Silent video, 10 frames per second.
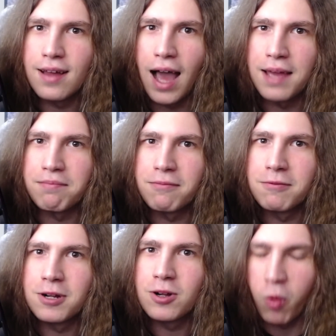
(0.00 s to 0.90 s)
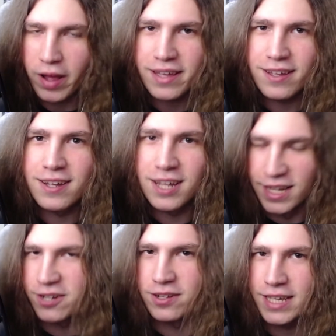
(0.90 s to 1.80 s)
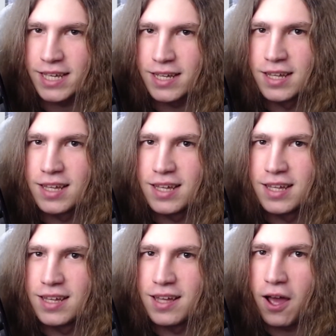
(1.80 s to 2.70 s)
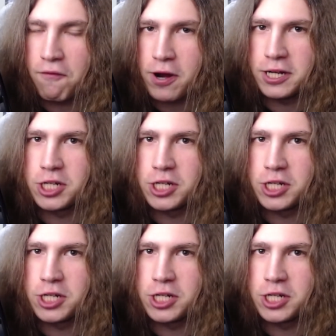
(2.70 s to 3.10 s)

I'm quite clearly afraid of